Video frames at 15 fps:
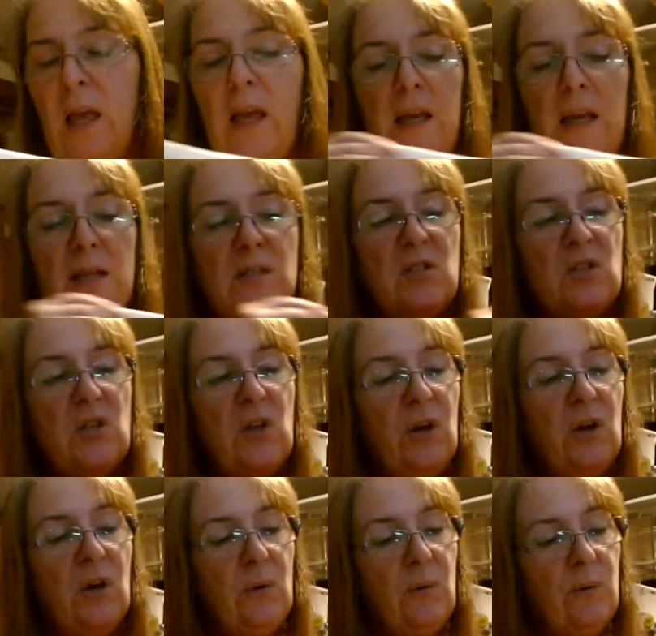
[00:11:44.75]
And
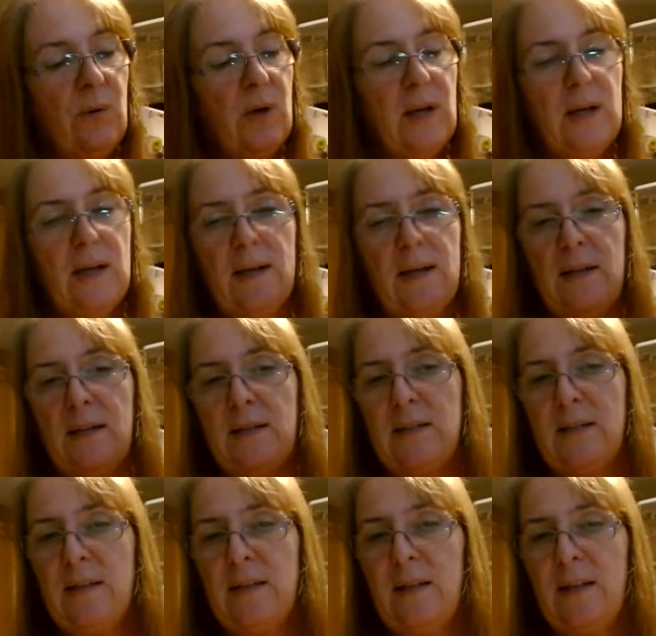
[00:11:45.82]
so
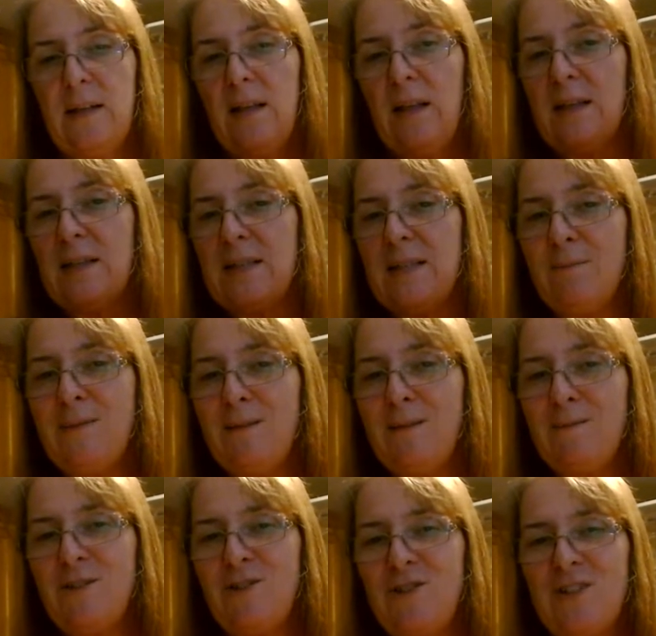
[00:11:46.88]
sometimes
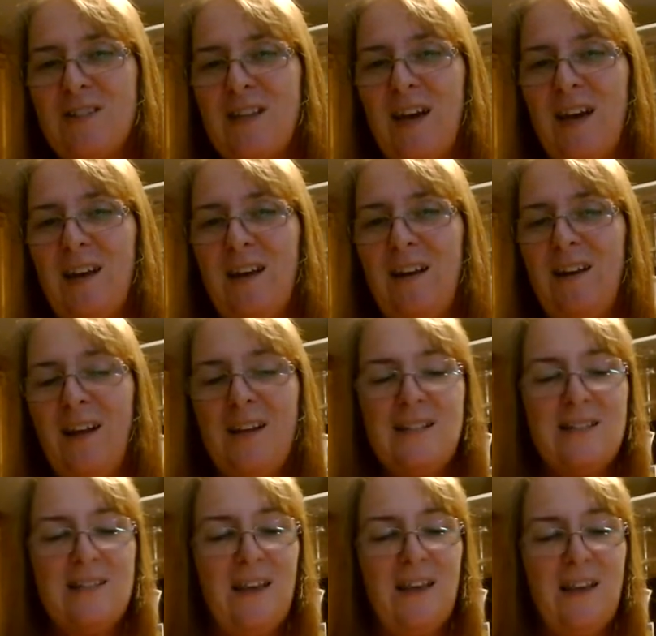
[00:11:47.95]
it's just kind of
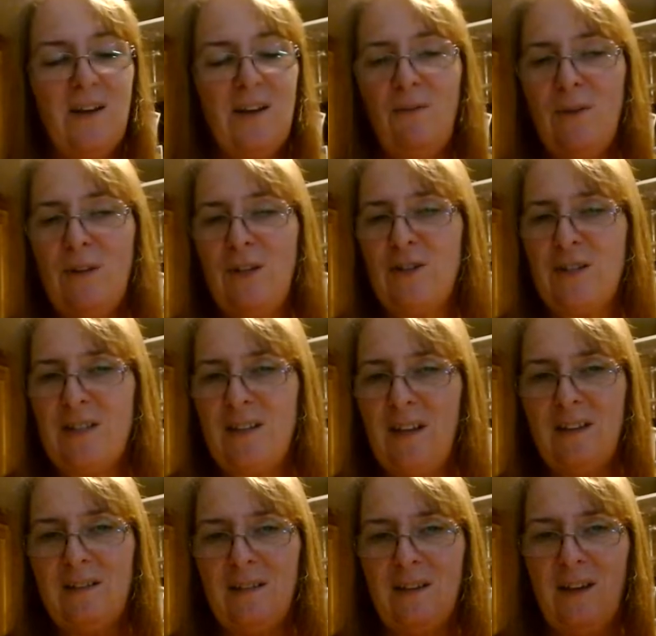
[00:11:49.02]
nice, like uh, when you're
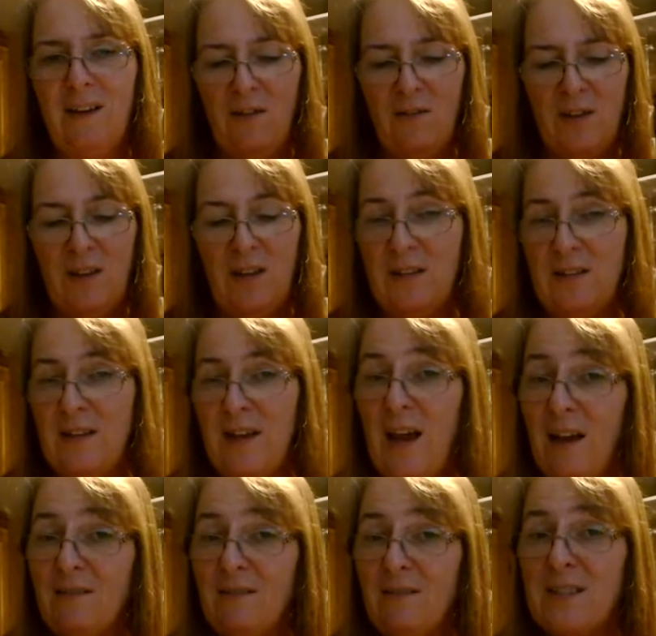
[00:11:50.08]
sneezing and everything, to
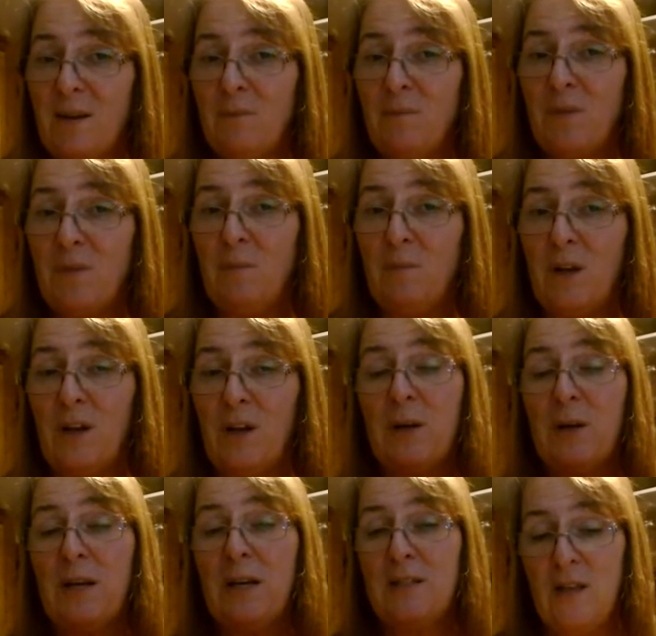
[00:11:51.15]
have something bigger
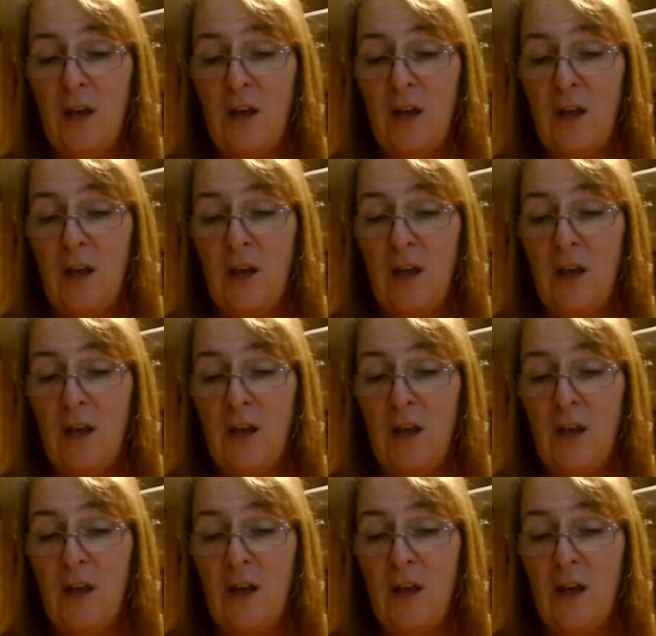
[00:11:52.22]
because